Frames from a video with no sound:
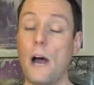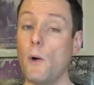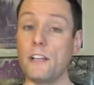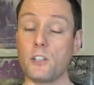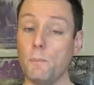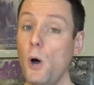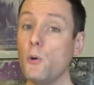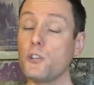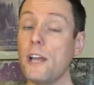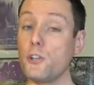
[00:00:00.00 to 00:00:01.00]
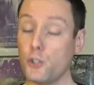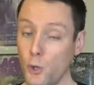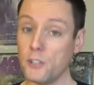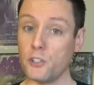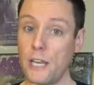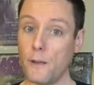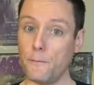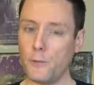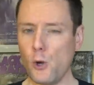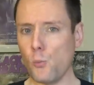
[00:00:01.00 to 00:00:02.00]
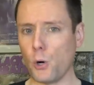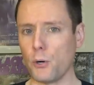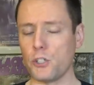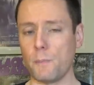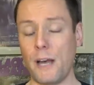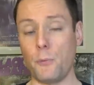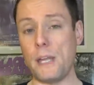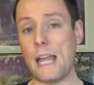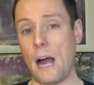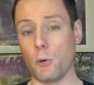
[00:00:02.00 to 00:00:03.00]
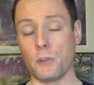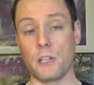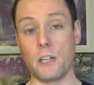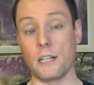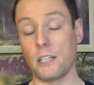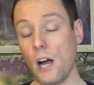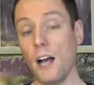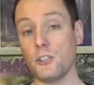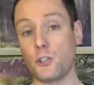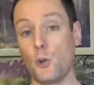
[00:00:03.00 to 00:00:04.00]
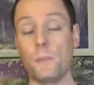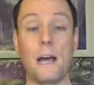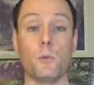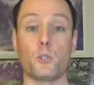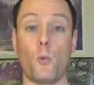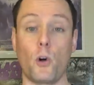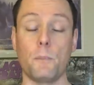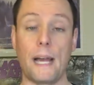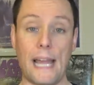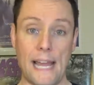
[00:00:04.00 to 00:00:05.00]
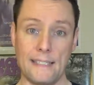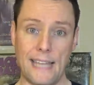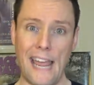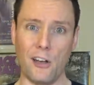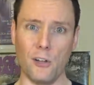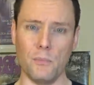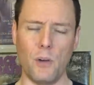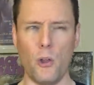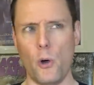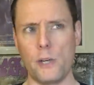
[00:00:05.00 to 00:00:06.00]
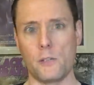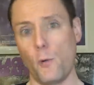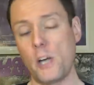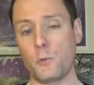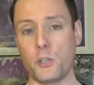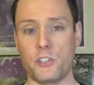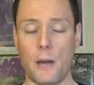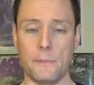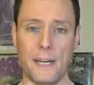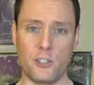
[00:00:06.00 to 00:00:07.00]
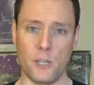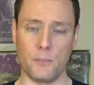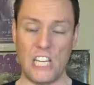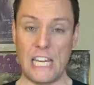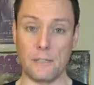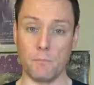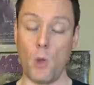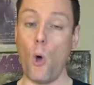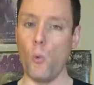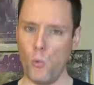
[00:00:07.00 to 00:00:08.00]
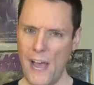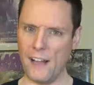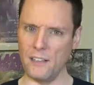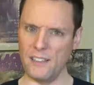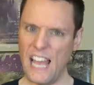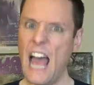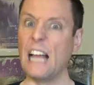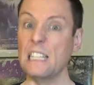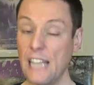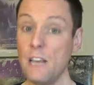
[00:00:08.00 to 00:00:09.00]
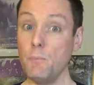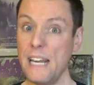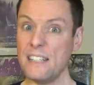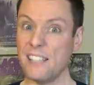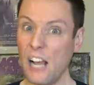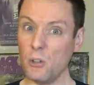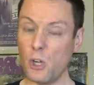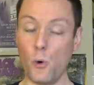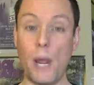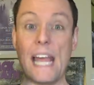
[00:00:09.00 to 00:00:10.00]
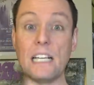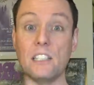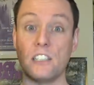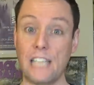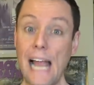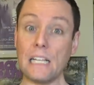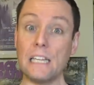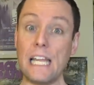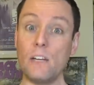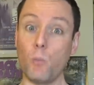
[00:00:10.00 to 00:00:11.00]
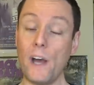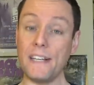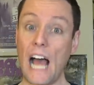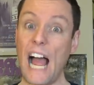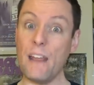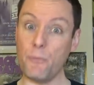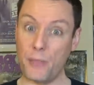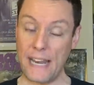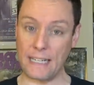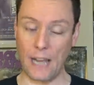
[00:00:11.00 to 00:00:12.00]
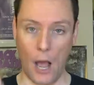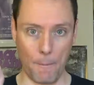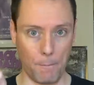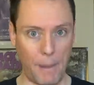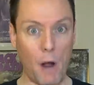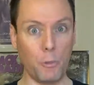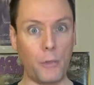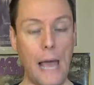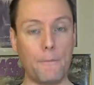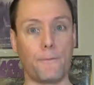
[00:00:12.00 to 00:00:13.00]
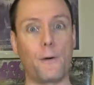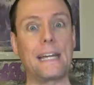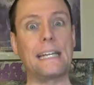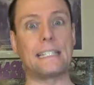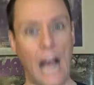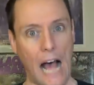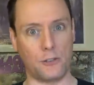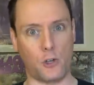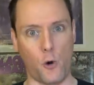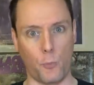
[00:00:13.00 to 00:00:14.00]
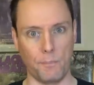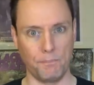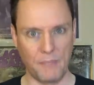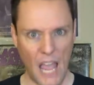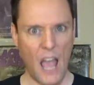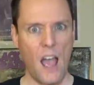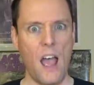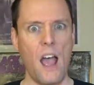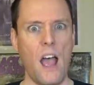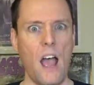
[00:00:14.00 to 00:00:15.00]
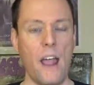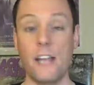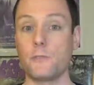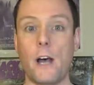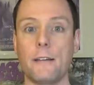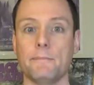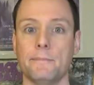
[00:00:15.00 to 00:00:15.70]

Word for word: Now, I suppose I should say a few words about the Howard the Duck costume that was worn by Ed Gale, although his voice was dubbed by Chip Zien. Well, let me tell you exactly what I think about that friggin' costume. It's fine.